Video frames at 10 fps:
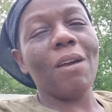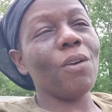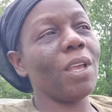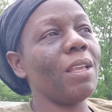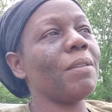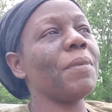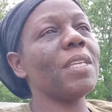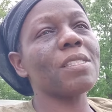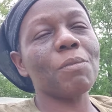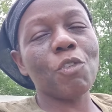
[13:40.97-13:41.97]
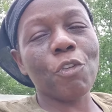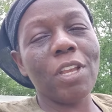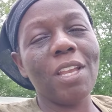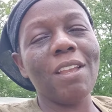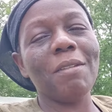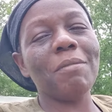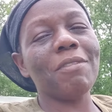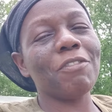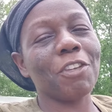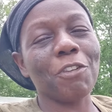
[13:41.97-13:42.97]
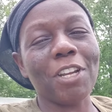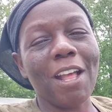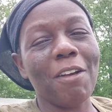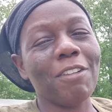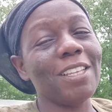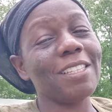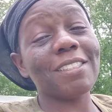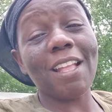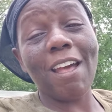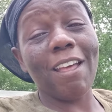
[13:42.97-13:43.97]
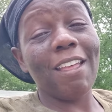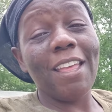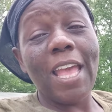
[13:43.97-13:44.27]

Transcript: Okay, let me get some cream, figure it out. It's not.